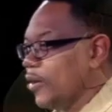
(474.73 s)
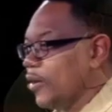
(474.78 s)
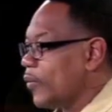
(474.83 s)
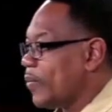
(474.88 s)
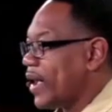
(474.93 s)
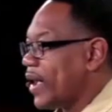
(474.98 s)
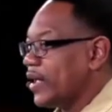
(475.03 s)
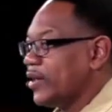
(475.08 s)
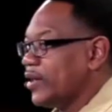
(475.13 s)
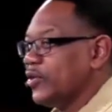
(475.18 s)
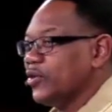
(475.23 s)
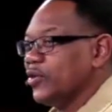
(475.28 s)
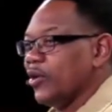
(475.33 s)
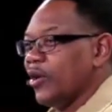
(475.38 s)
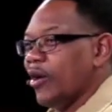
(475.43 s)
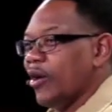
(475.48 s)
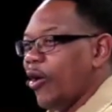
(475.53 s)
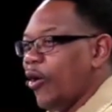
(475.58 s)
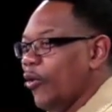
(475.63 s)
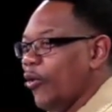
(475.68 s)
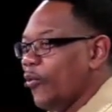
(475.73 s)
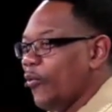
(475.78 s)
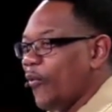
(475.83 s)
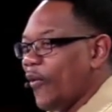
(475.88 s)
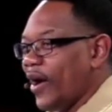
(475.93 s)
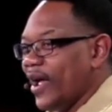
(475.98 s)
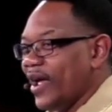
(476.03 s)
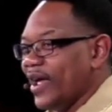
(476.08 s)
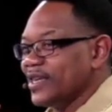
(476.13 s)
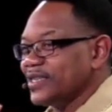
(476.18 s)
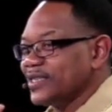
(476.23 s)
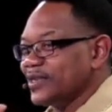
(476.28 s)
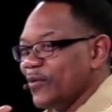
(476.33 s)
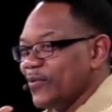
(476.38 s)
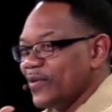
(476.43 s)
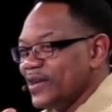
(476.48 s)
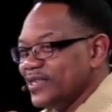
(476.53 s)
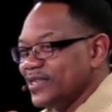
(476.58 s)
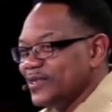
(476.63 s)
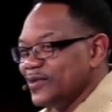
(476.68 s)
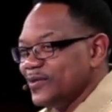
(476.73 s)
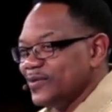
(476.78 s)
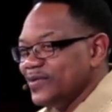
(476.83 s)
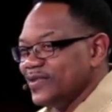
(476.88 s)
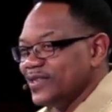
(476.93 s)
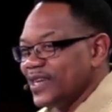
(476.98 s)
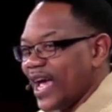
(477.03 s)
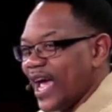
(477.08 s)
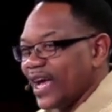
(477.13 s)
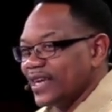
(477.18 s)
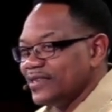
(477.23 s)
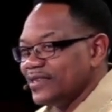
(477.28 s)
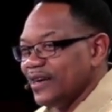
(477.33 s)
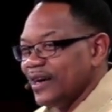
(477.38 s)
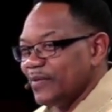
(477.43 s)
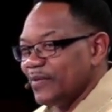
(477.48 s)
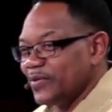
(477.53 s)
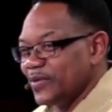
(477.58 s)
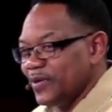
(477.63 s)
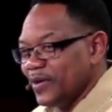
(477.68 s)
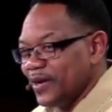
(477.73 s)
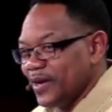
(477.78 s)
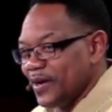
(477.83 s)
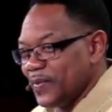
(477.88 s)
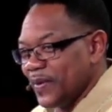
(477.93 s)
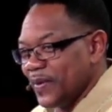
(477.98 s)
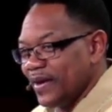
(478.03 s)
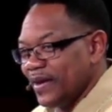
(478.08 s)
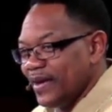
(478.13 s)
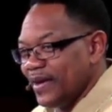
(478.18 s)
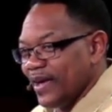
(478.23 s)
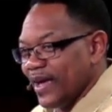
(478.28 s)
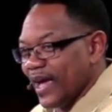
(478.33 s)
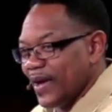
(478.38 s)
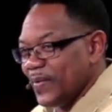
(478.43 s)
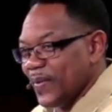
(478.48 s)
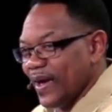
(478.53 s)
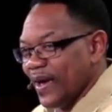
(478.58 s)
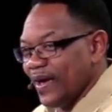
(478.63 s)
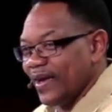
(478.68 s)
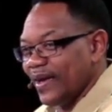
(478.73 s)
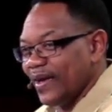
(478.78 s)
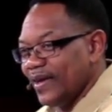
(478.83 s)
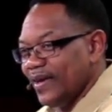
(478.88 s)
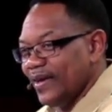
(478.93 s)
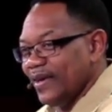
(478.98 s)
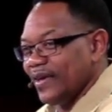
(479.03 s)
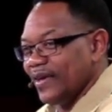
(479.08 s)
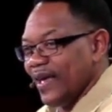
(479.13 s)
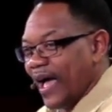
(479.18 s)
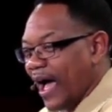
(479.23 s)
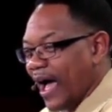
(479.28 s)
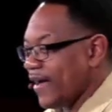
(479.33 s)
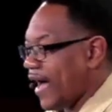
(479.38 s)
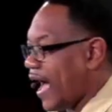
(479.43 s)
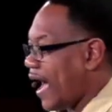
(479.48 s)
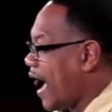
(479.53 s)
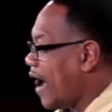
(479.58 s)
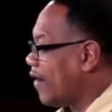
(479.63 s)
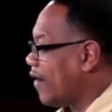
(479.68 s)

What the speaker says: man, your own way is going to get you jacked up. You hear me? Amen. I've